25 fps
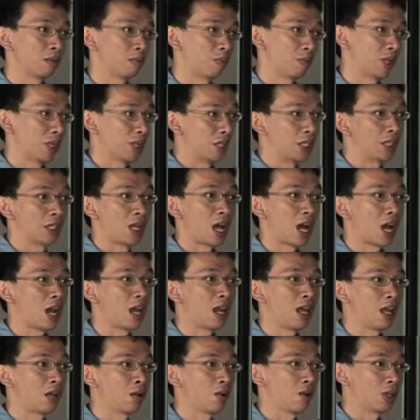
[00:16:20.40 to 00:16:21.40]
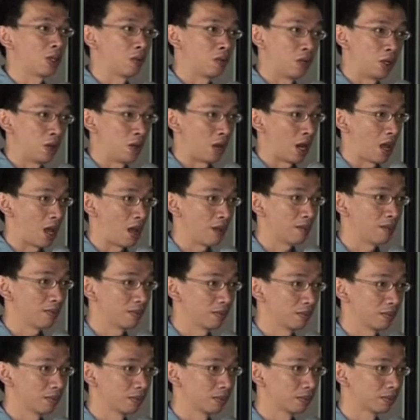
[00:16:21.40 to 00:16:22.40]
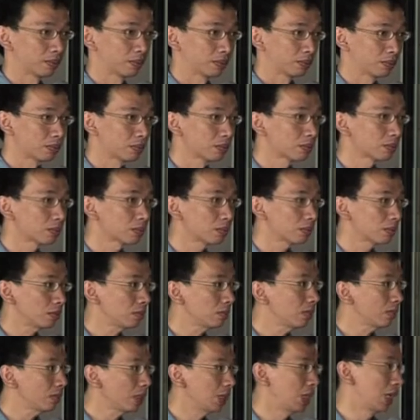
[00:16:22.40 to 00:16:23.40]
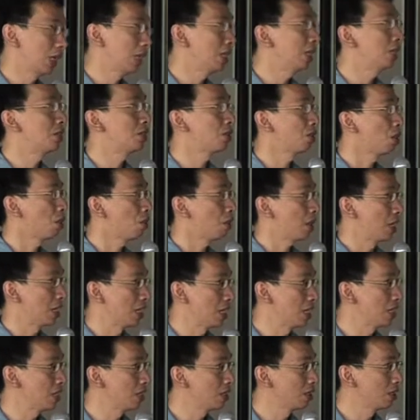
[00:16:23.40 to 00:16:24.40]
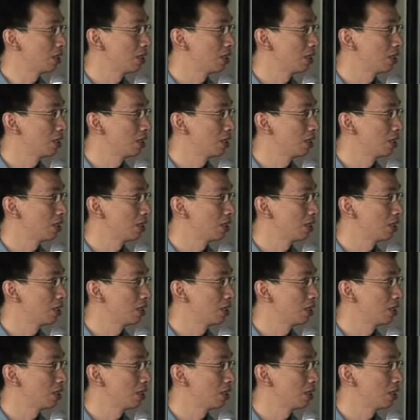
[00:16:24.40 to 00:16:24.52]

but in Thai language we don't have. Eat is always eat.